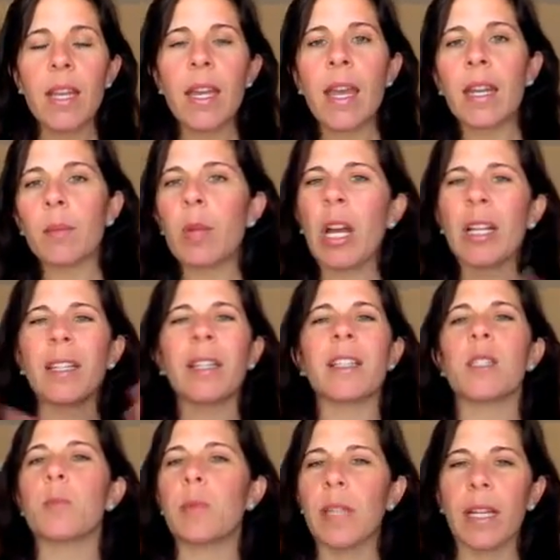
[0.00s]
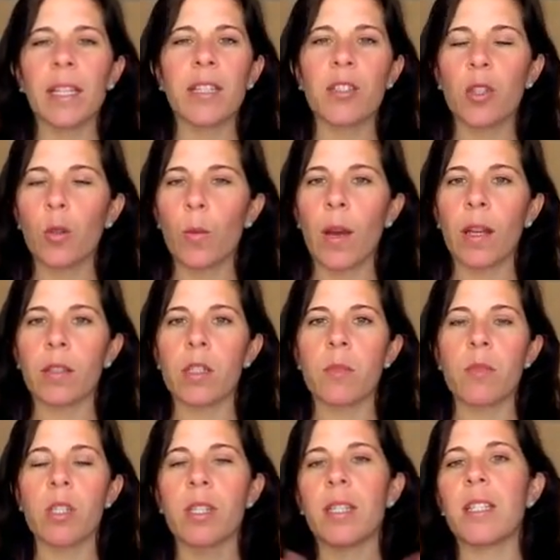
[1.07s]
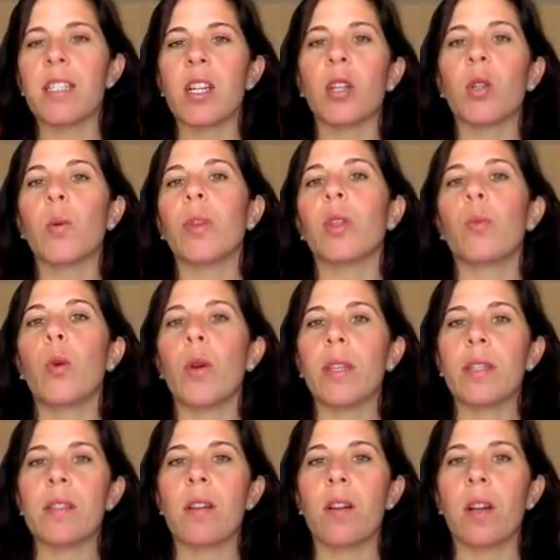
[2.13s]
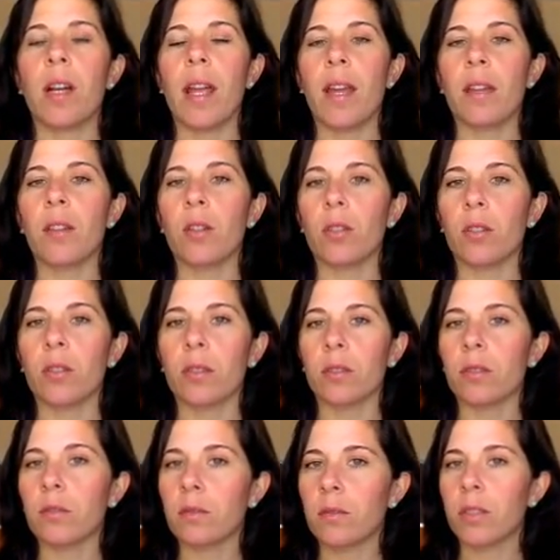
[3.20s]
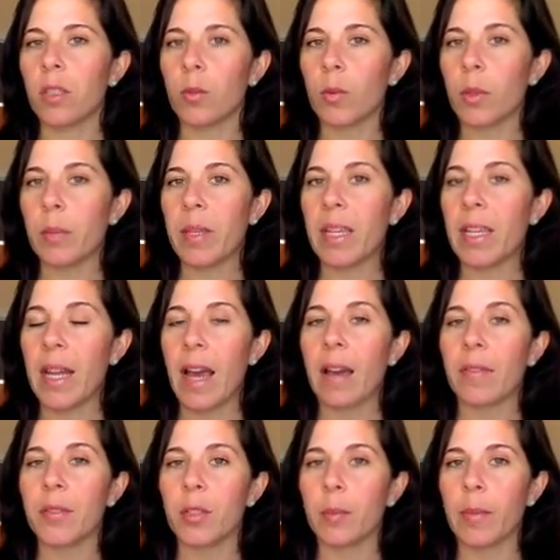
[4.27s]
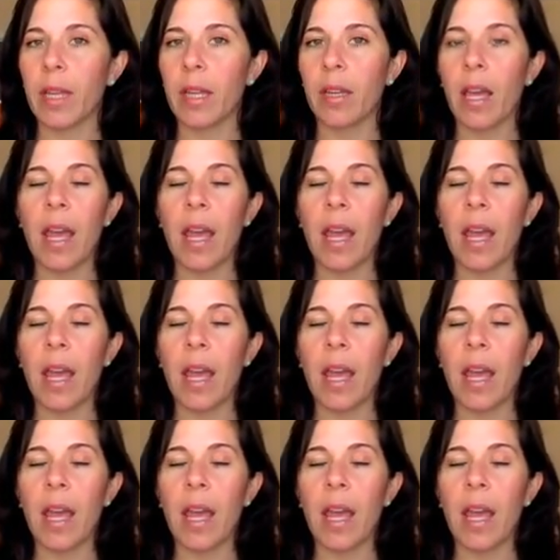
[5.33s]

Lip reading: and I'm not going to explain it too much. I'm just going to tell you what the points are, and you're going to repeat after me.